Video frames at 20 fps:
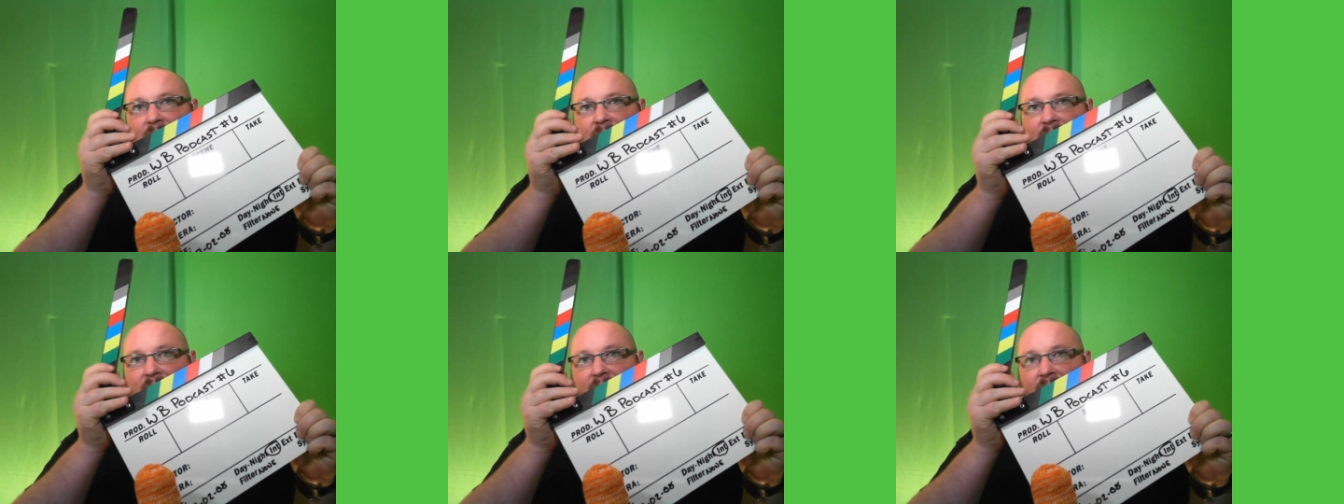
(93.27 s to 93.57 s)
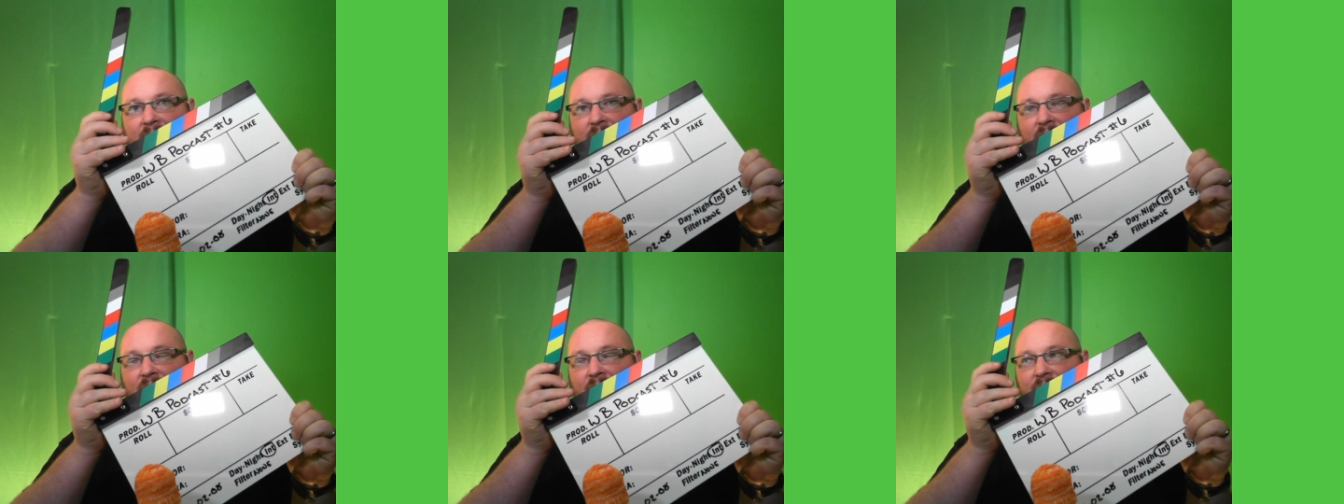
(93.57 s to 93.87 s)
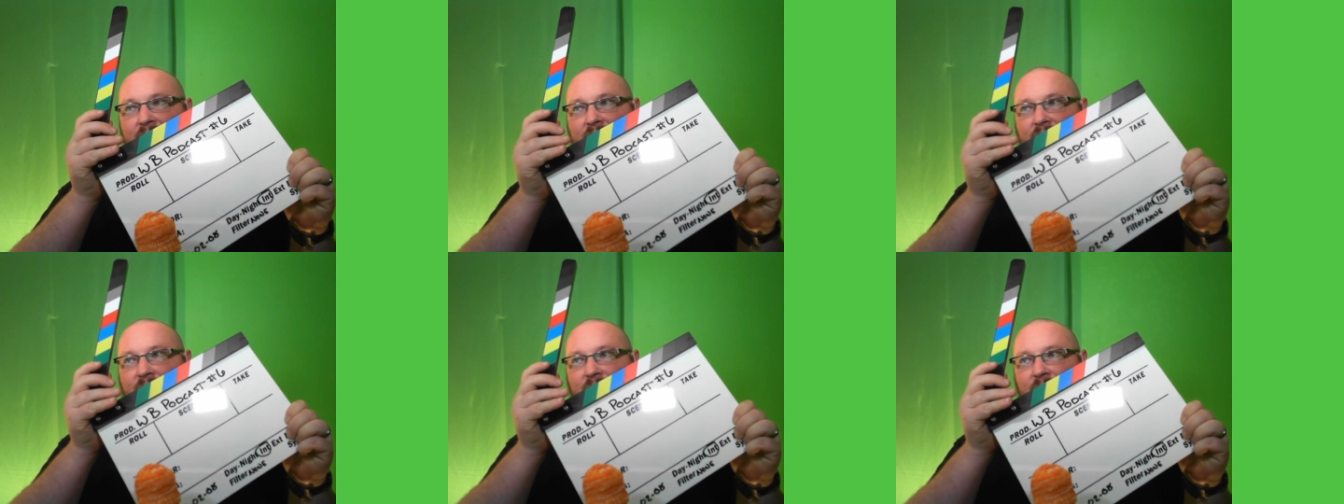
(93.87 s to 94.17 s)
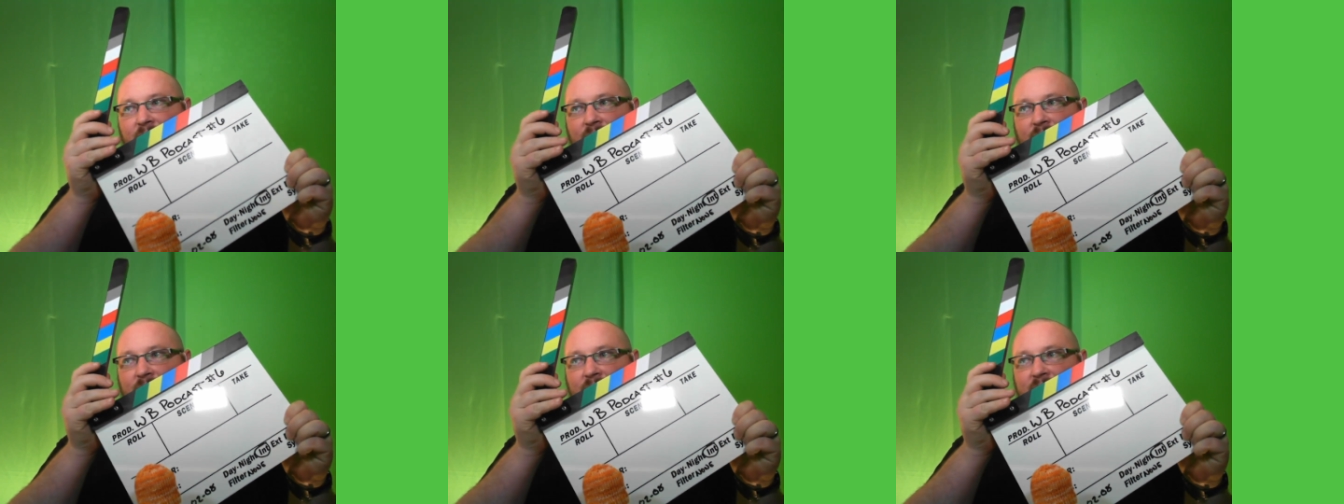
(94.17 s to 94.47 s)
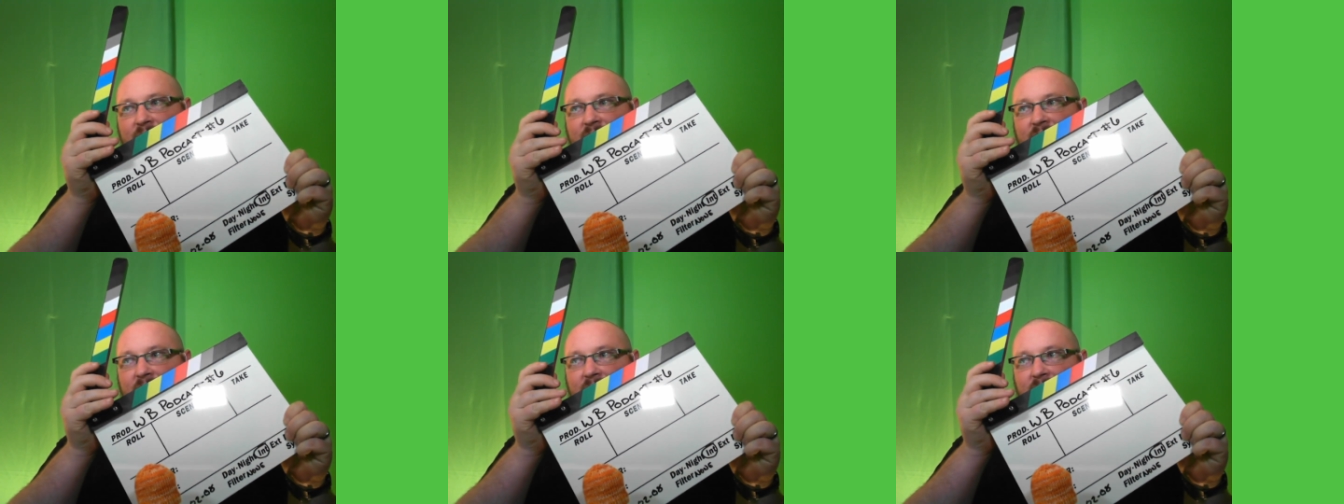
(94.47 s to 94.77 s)
And audio
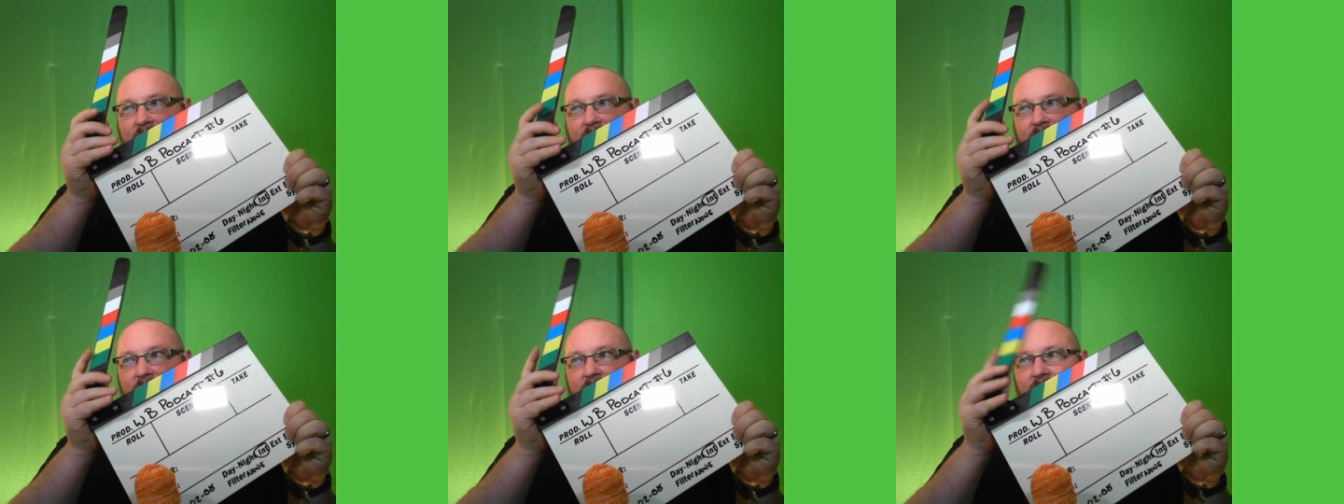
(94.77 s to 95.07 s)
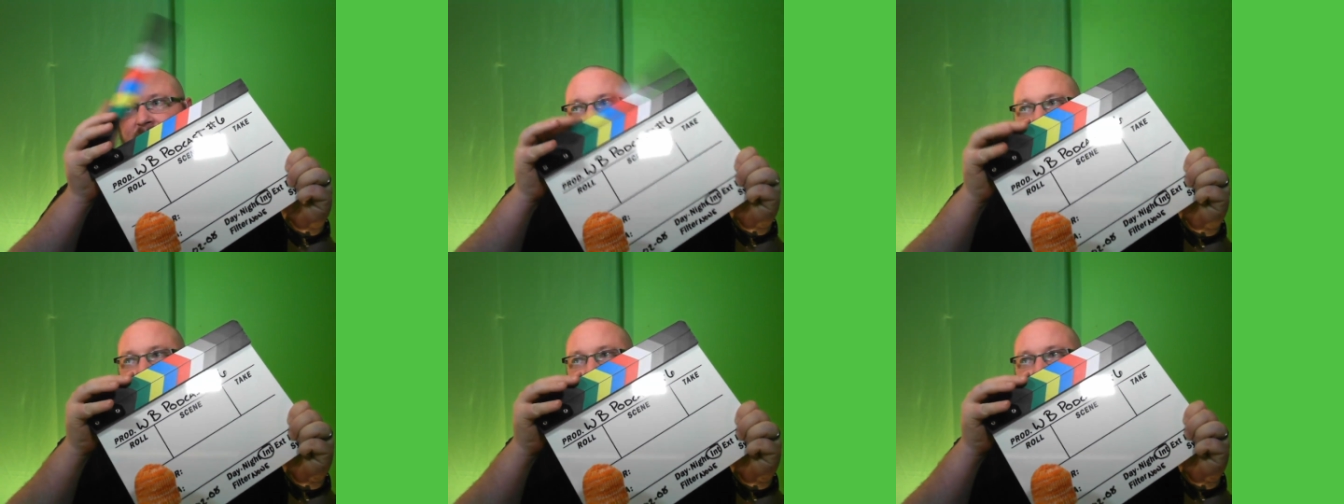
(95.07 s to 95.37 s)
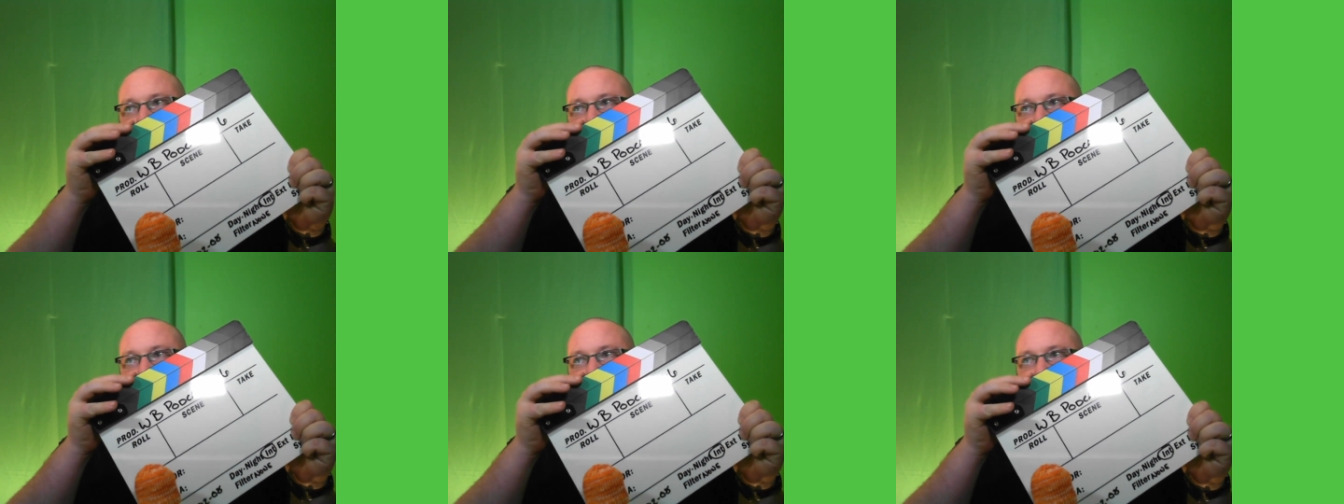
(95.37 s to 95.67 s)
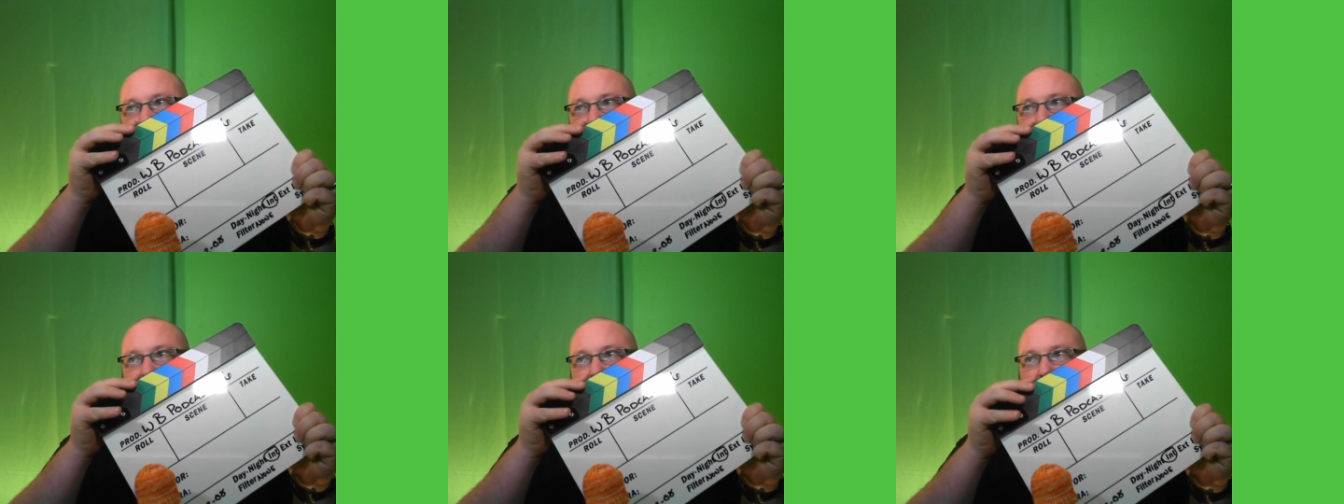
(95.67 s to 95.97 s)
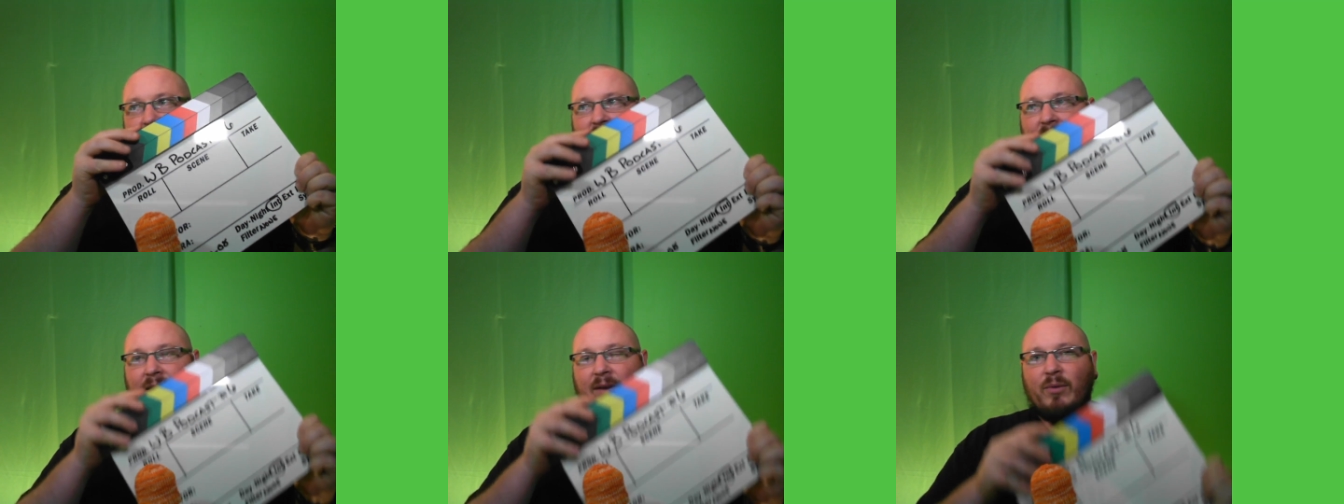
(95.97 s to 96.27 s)
sync.
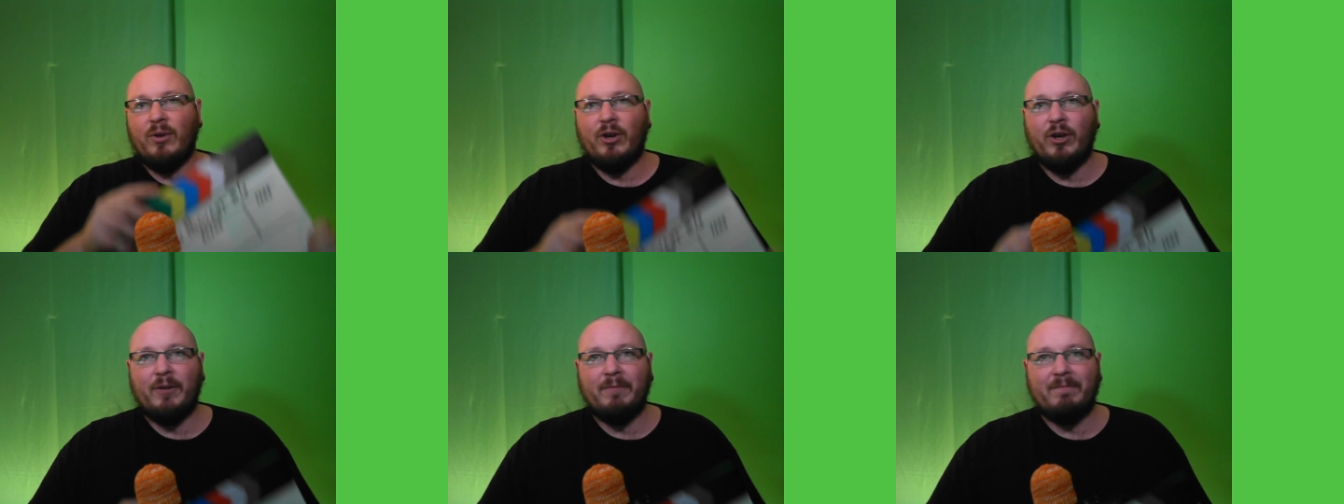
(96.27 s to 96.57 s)
And we're good.